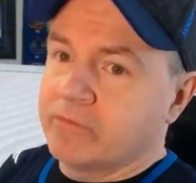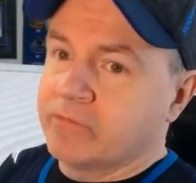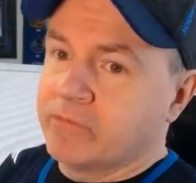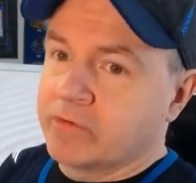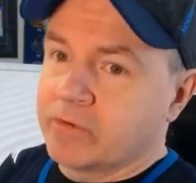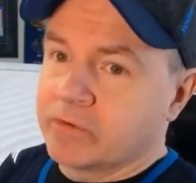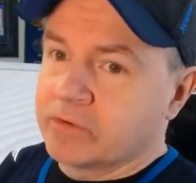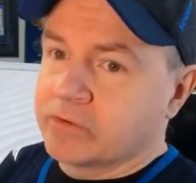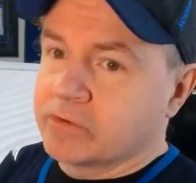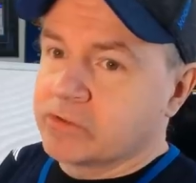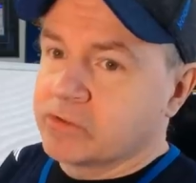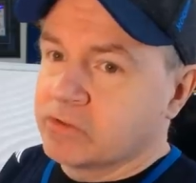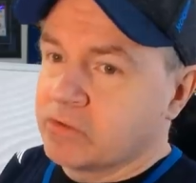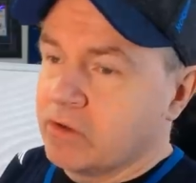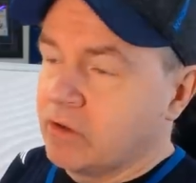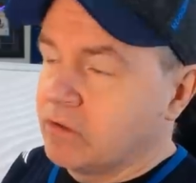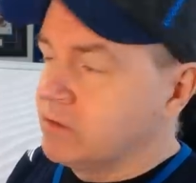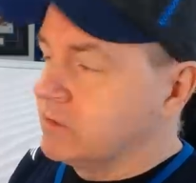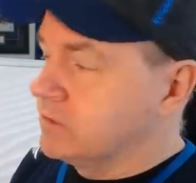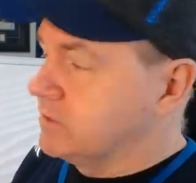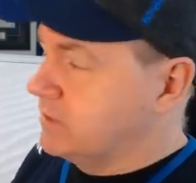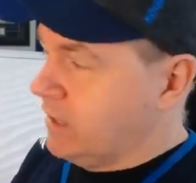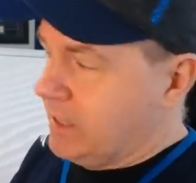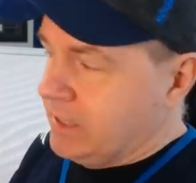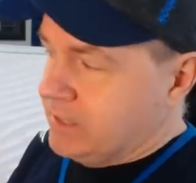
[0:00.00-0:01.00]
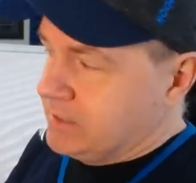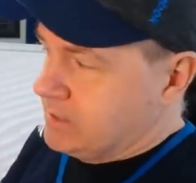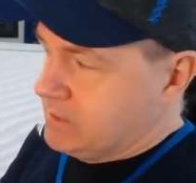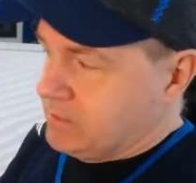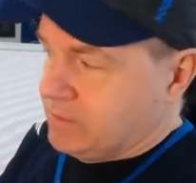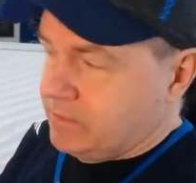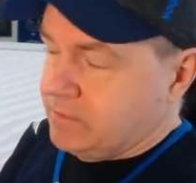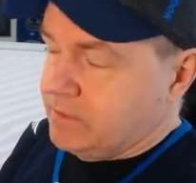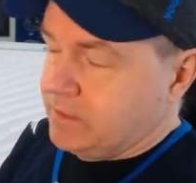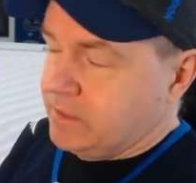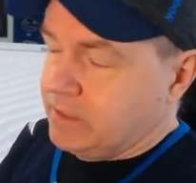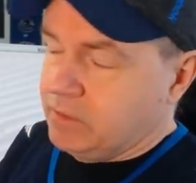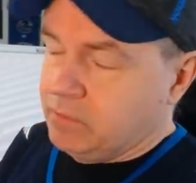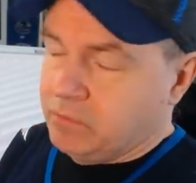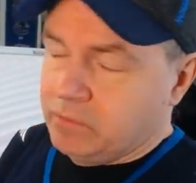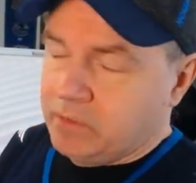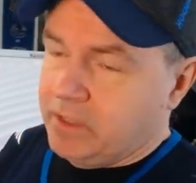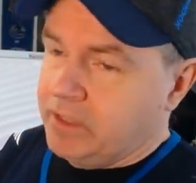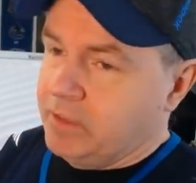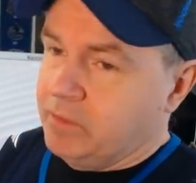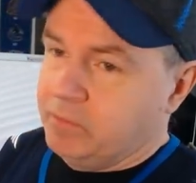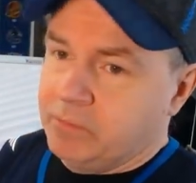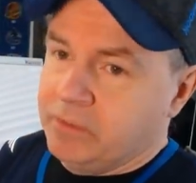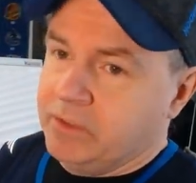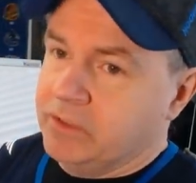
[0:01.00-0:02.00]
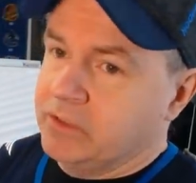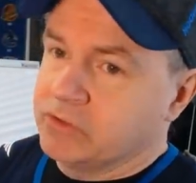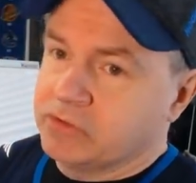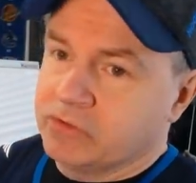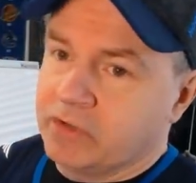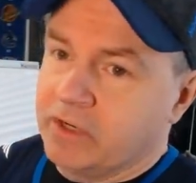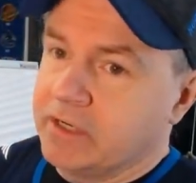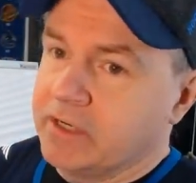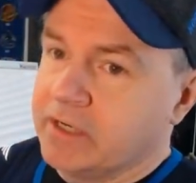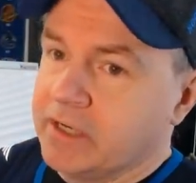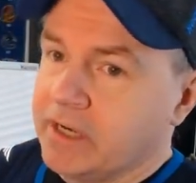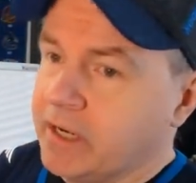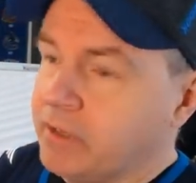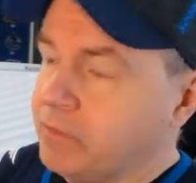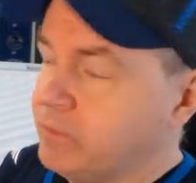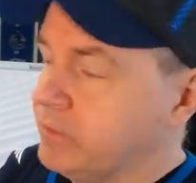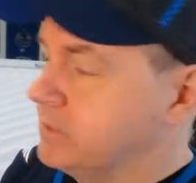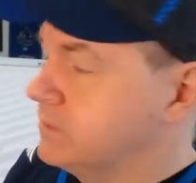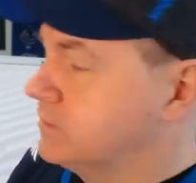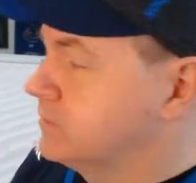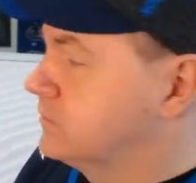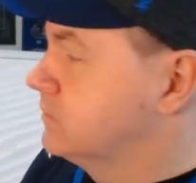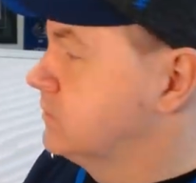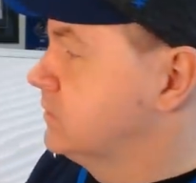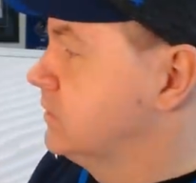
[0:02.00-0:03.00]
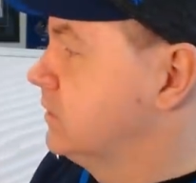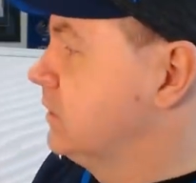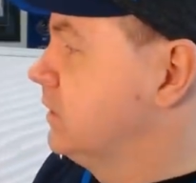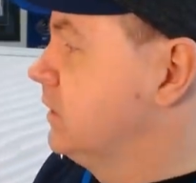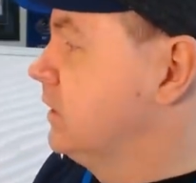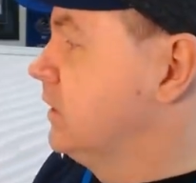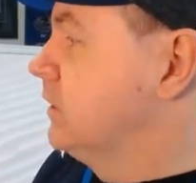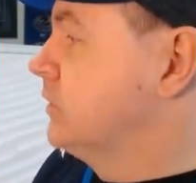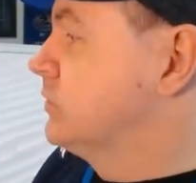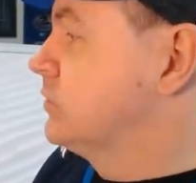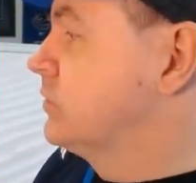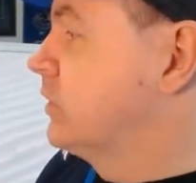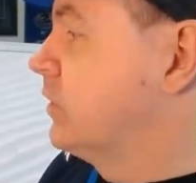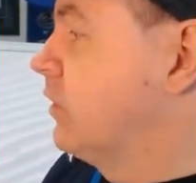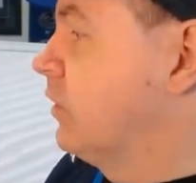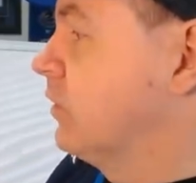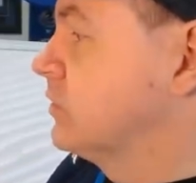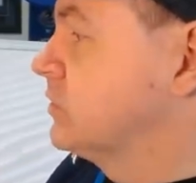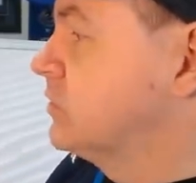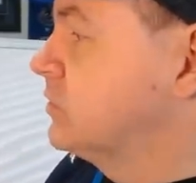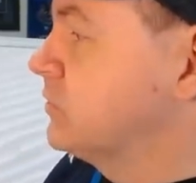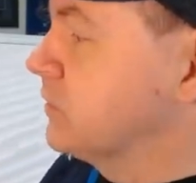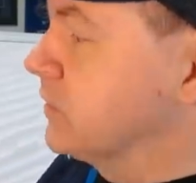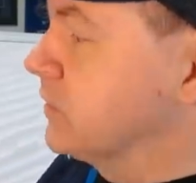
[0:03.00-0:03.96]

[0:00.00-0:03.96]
further struggles. I still think he would end up being traded anyways. So he goes to